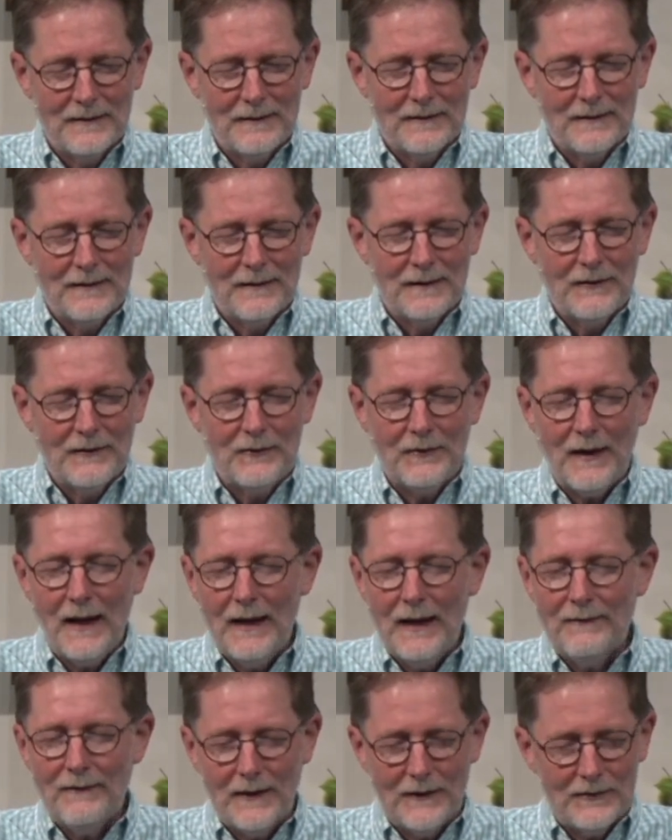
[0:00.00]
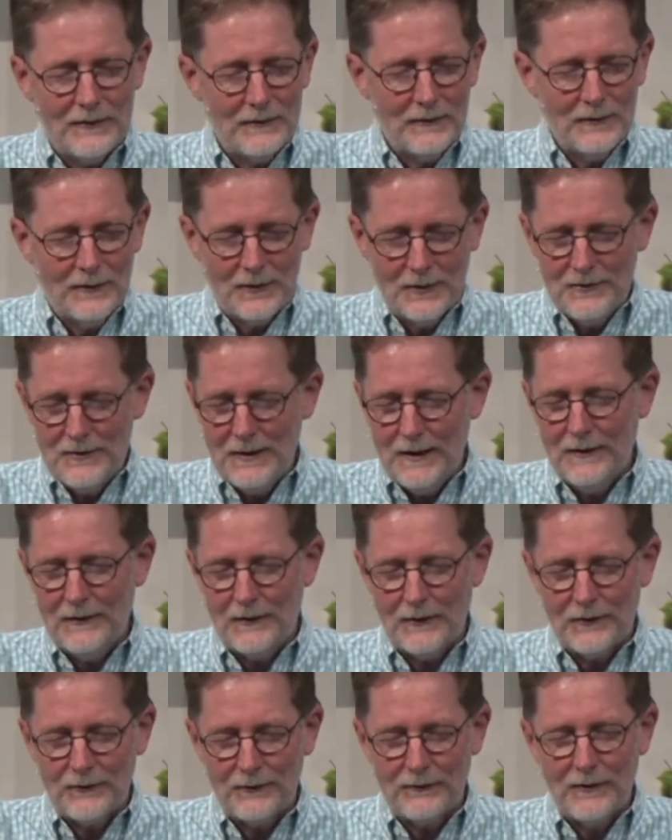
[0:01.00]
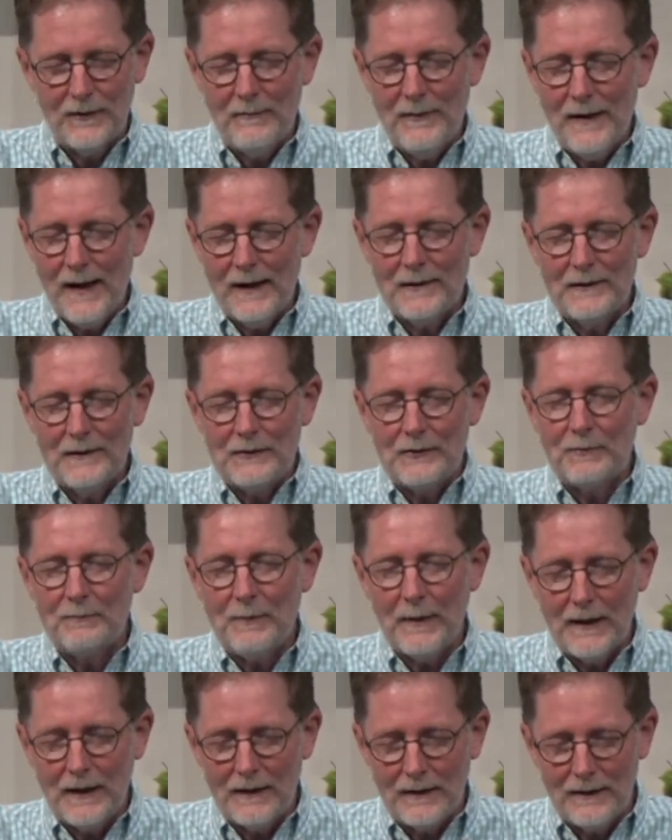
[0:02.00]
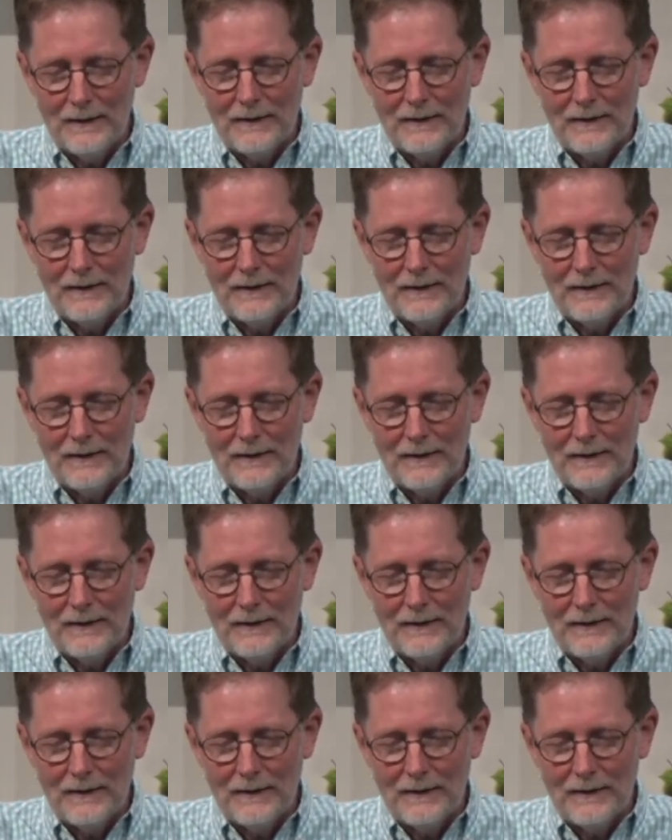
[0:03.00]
Save us, Lord Jesus, from that despair.